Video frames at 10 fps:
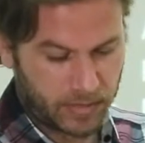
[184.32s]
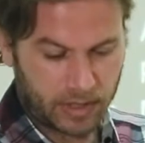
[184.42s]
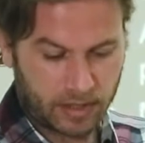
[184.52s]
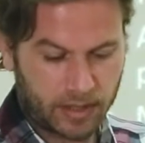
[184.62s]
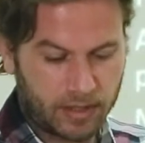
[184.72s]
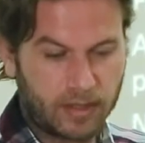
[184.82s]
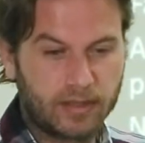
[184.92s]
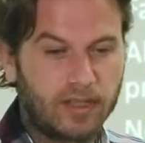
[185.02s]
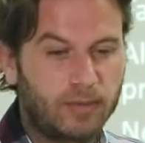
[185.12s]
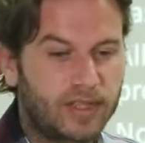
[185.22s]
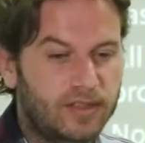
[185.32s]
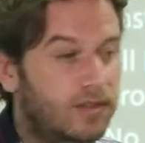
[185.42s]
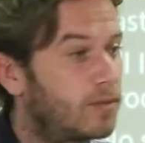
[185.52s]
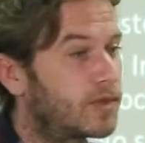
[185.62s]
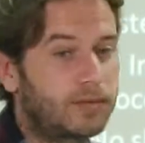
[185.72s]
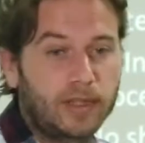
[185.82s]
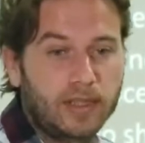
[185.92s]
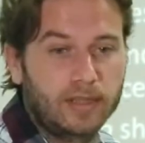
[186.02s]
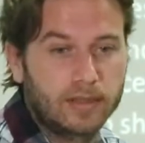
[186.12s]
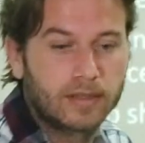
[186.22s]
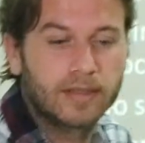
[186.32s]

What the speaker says: It's hard to know when to stop, to be honest.